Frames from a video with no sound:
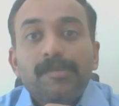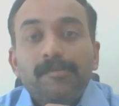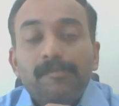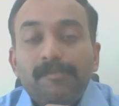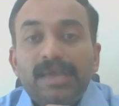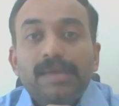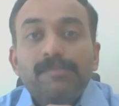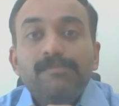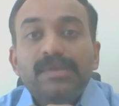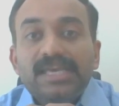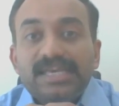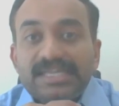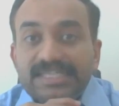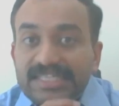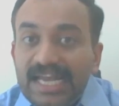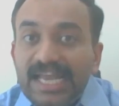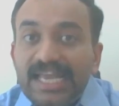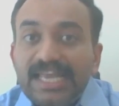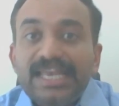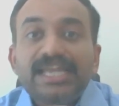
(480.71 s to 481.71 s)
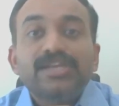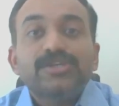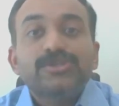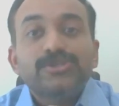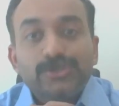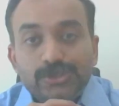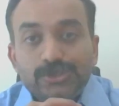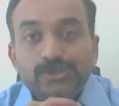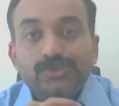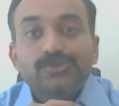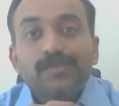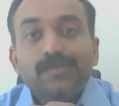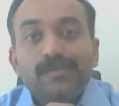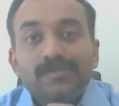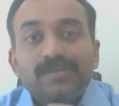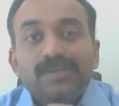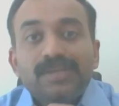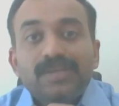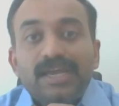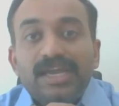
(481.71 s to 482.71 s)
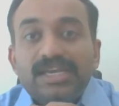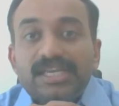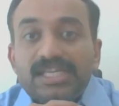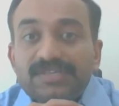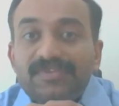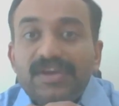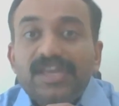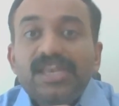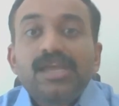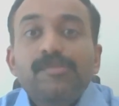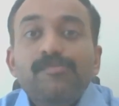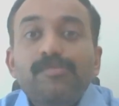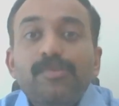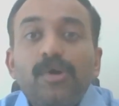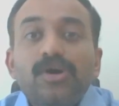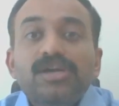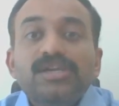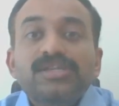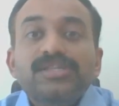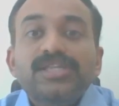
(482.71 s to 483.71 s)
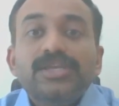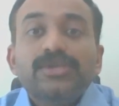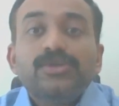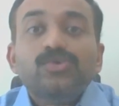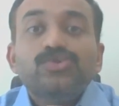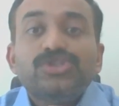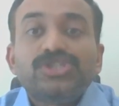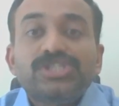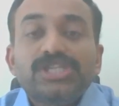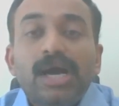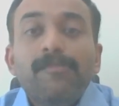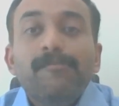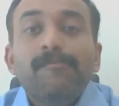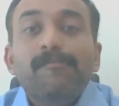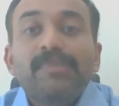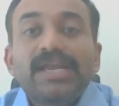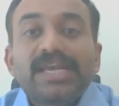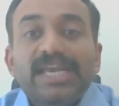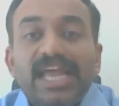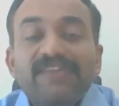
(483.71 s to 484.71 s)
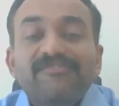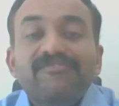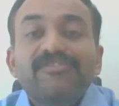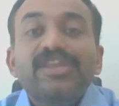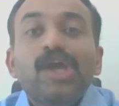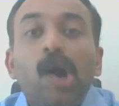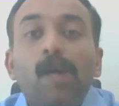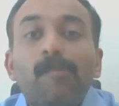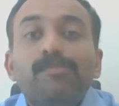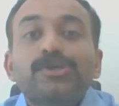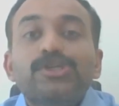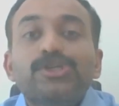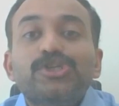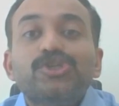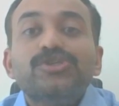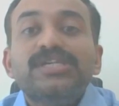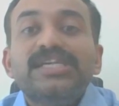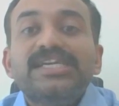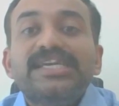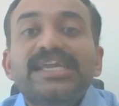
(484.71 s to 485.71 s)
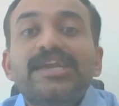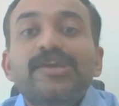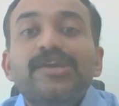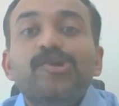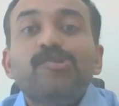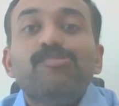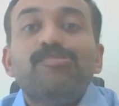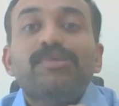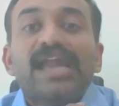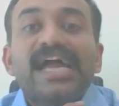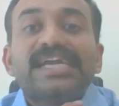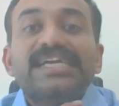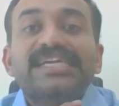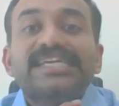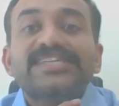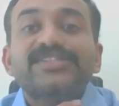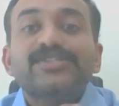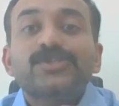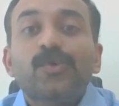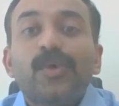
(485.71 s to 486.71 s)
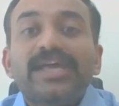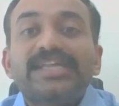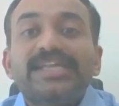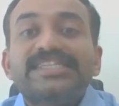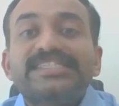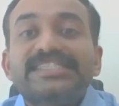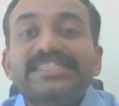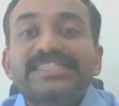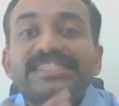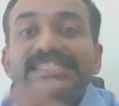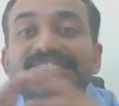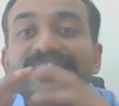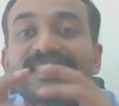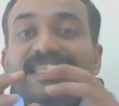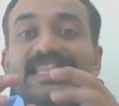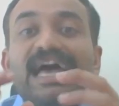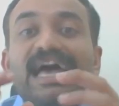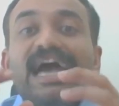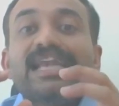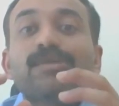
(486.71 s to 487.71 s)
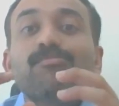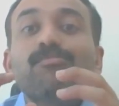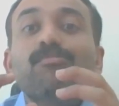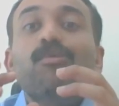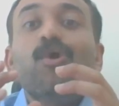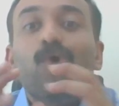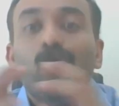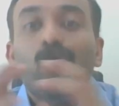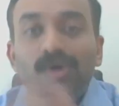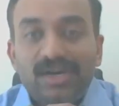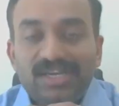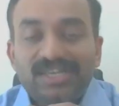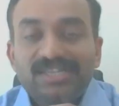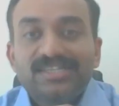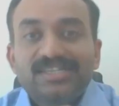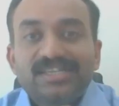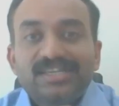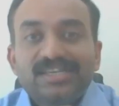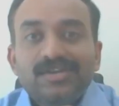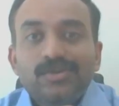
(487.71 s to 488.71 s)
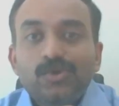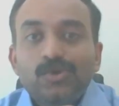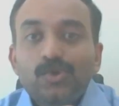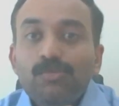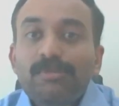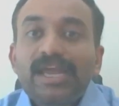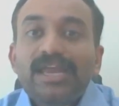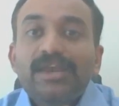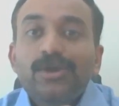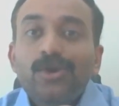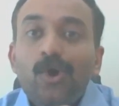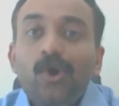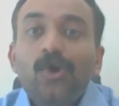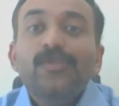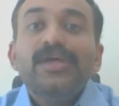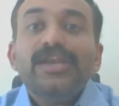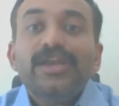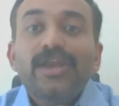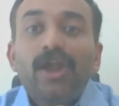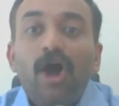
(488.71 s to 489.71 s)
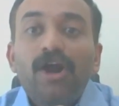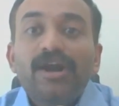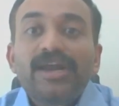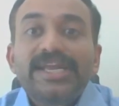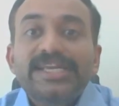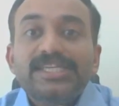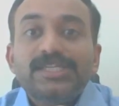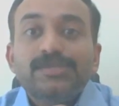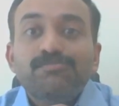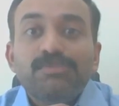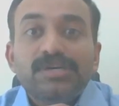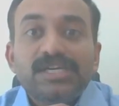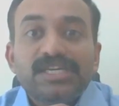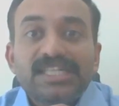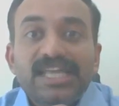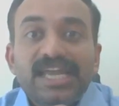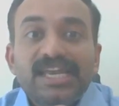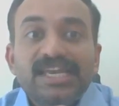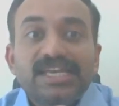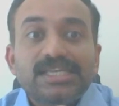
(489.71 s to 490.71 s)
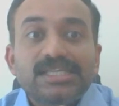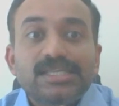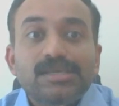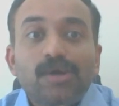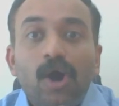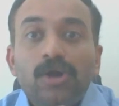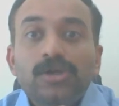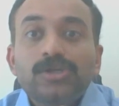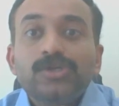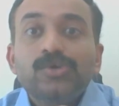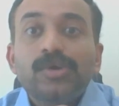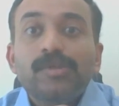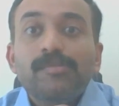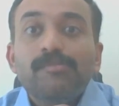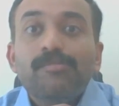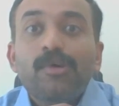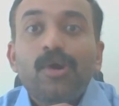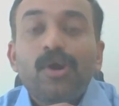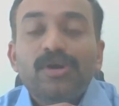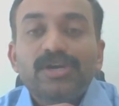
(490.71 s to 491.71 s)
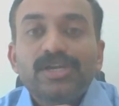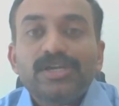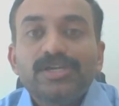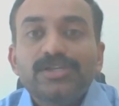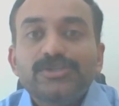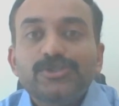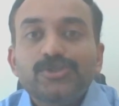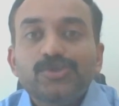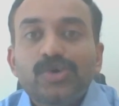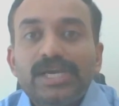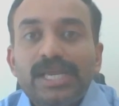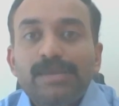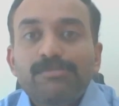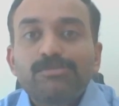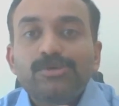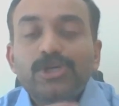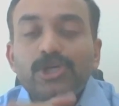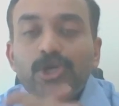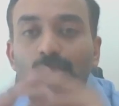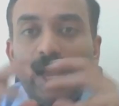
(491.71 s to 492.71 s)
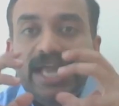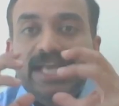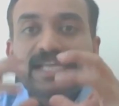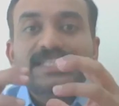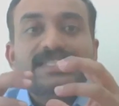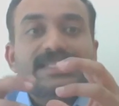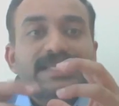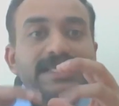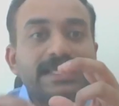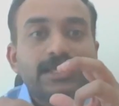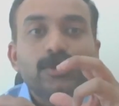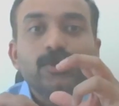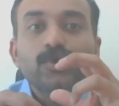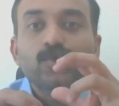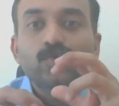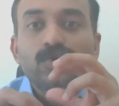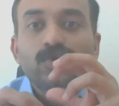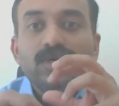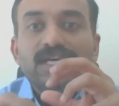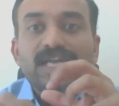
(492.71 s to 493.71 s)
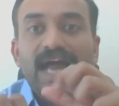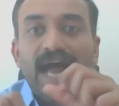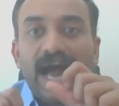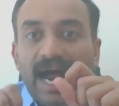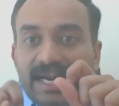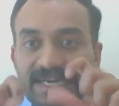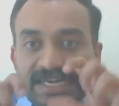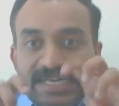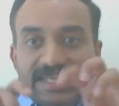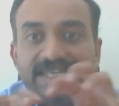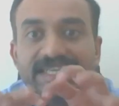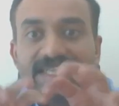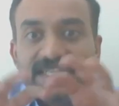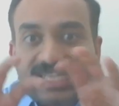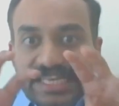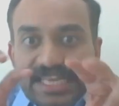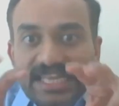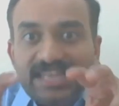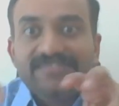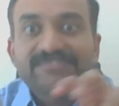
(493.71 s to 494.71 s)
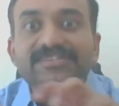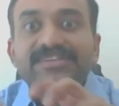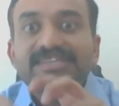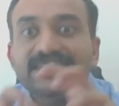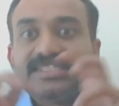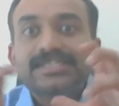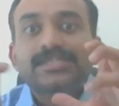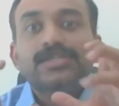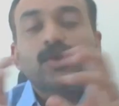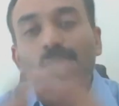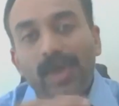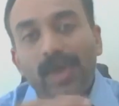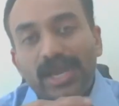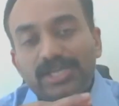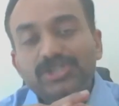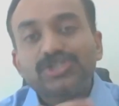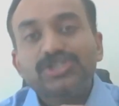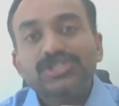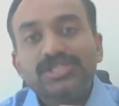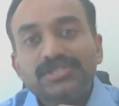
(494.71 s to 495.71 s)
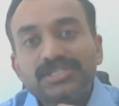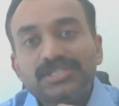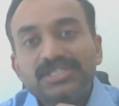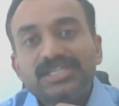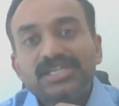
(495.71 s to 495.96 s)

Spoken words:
may be assigning to you. It is very important that you jump at every opportunity to practice questions in that mode. You may know the knowledge, but then it's also important you are able to execute under the given situation.